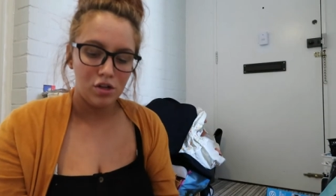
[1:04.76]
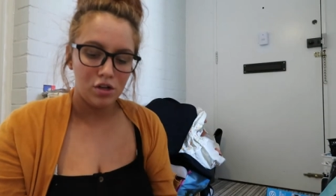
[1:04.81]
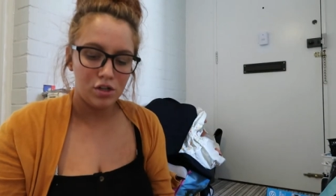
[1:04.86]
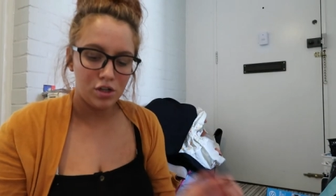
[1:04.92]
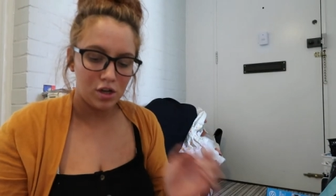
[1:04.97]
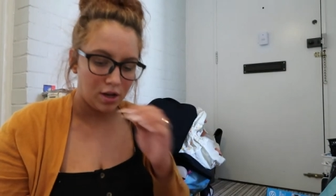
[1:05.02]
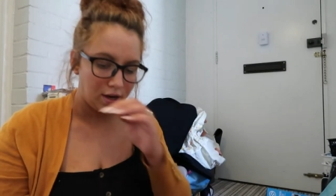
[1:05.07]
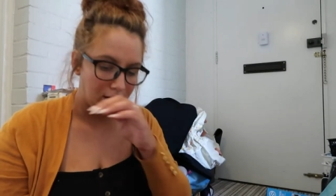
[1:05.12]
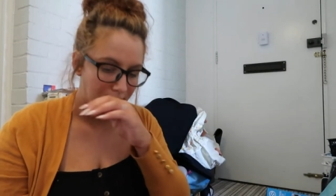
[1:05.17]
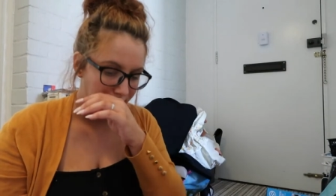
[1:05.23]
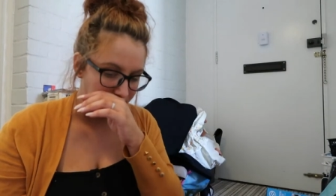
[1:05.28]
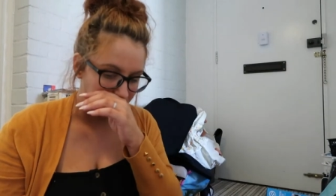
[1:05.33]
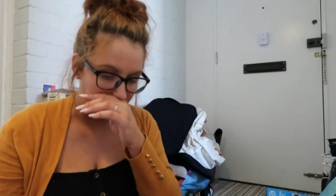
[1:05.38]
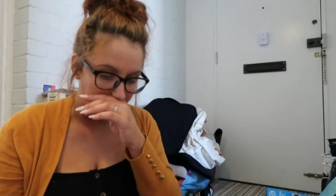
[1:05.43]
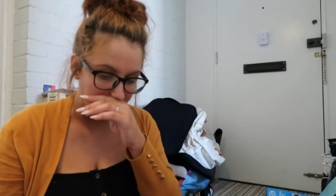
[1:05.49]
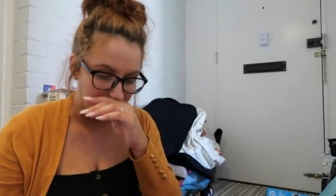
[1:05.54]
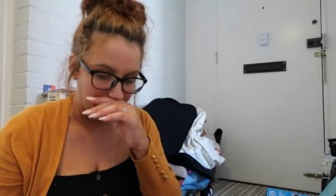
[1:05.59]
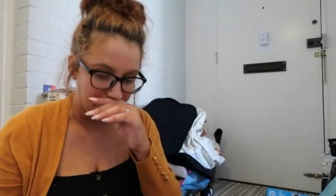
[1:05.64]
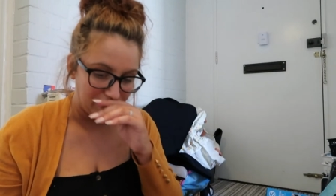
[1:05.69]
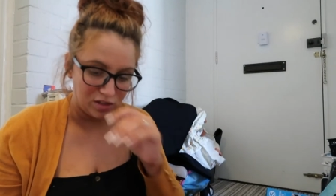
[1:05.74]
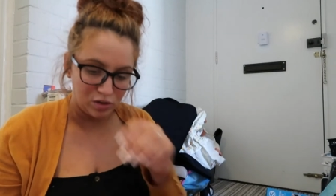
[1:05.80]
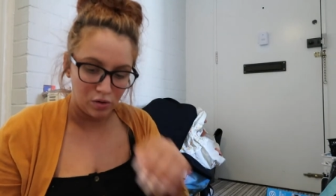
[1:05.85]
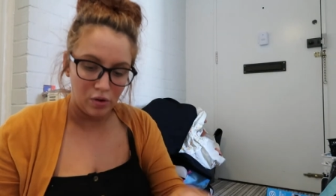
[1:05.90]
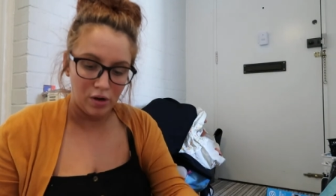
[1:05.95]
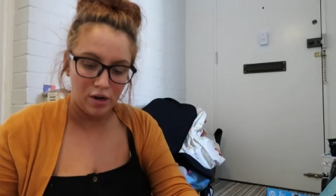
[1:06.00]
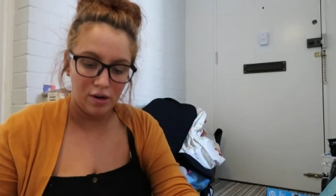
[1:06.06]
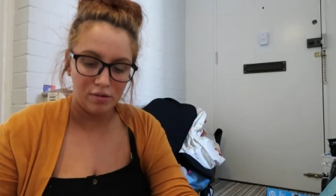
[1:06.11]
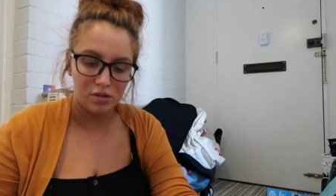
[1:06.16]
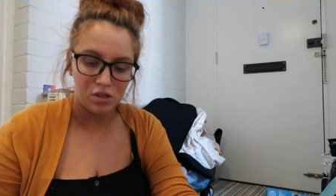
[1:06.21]
Just to go down the side of our
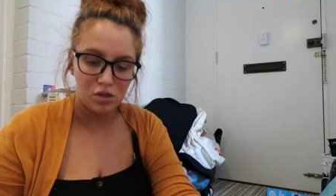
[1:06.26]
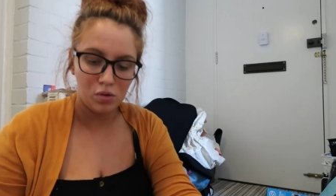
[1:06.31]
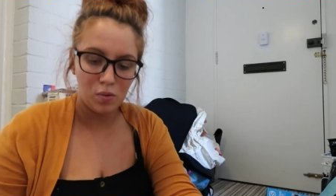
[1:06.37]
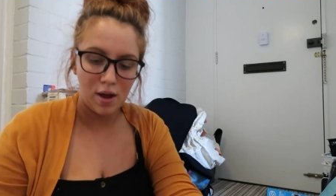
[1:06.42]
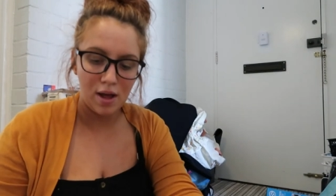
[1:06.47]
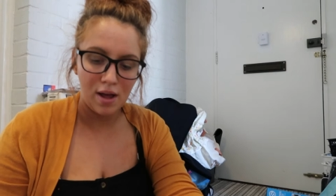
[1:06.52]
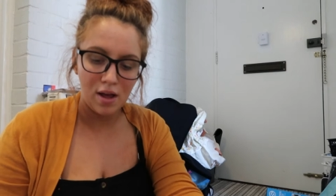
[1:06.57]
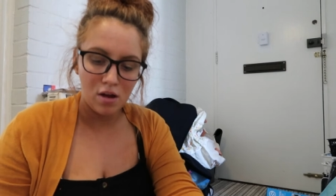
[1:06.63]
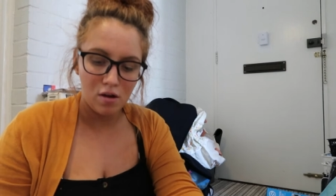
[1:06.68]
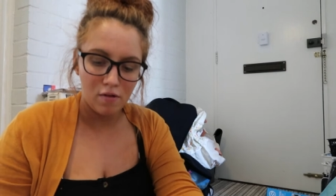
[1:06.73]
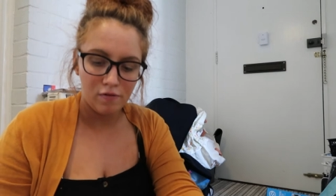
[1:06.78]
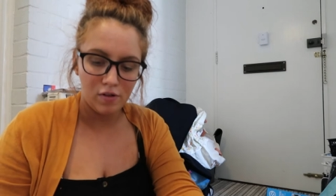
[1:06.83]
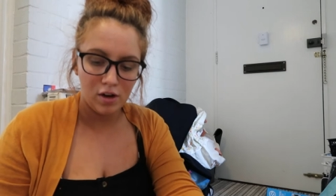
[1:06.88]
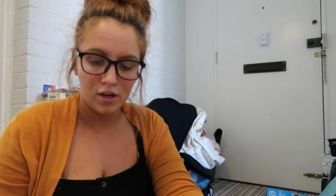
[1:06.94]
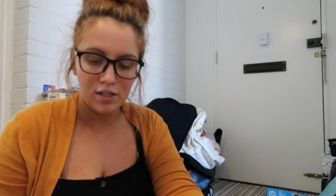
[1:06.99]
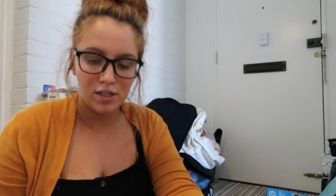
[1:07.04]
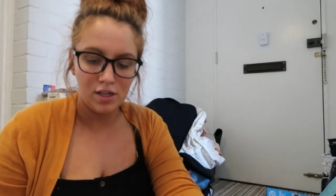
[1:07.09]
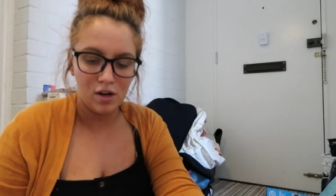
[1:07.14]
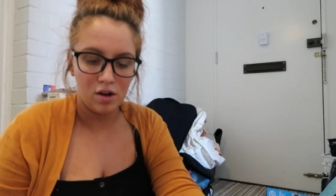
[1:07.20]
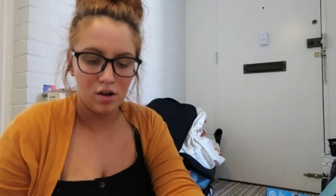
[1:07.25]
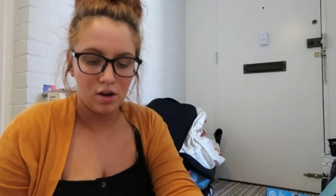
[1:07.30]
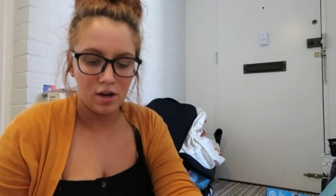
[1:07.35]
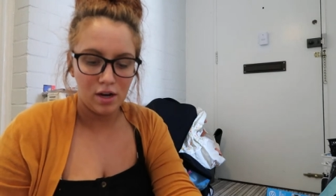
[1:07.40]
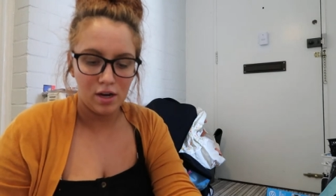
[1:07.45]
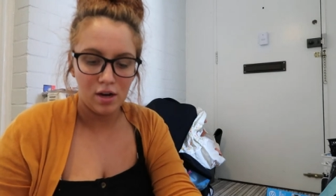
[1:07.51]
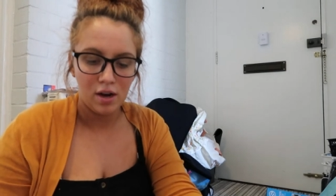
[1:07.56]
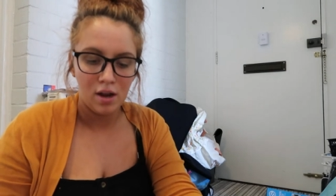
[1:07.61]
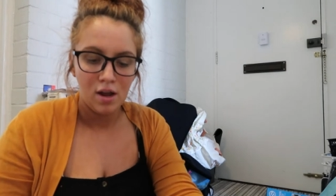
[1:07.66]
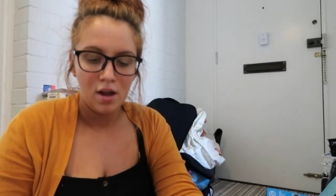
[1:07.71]
toilet, was 12
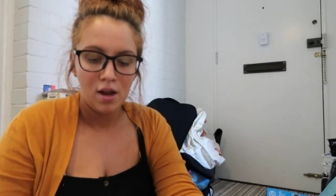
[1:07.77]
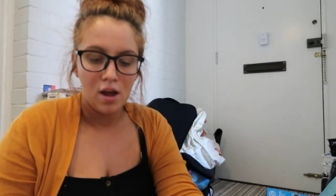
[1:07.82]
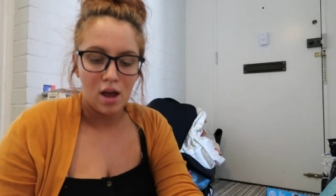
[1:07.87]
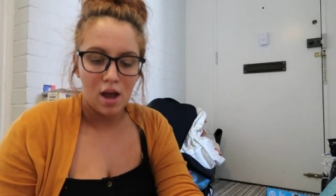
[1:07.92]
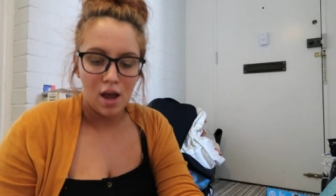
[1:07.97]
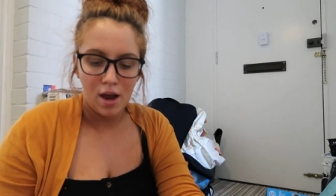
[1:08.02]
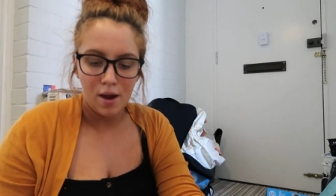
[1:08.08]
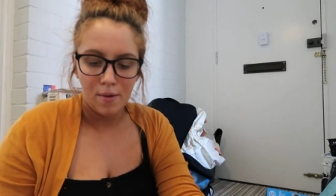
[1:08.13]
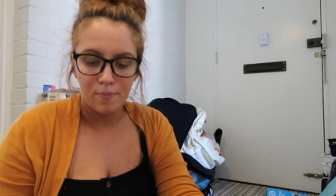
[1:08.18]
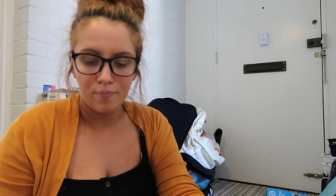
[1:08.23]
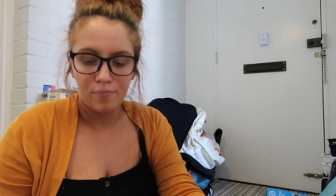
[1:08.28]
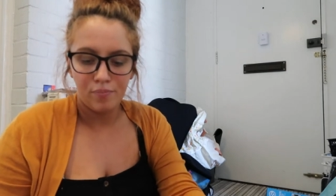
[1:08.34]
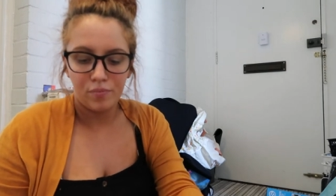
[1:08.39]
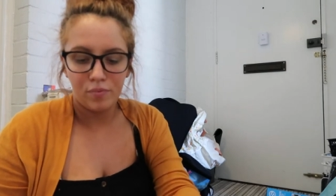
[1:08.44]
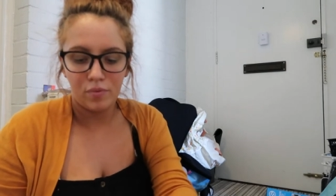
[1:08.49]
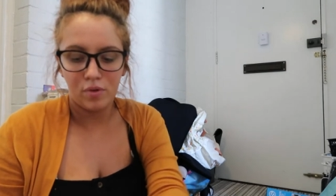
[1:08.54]
99 um,